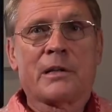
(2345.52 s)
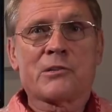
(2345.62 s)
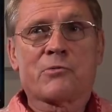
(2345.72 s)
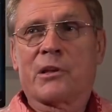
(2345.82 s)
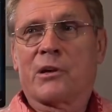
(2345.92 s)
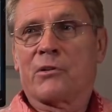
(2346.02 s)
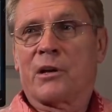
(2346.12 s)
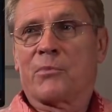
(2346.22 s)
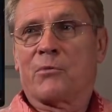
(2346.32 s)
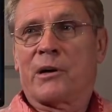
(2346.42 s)
That's where they go
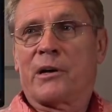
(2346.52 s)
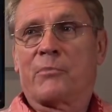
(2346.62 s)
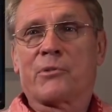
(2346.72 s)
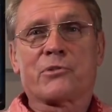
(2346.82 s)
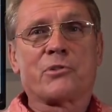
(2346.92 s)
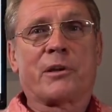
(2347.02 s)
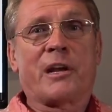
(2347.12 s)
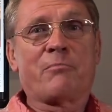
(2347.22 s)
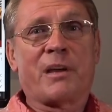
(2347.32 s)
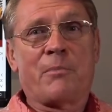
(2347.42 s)
number one, number two, and
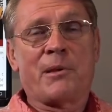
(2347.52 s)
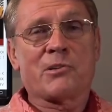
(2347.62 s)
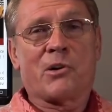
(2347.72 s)
have babies,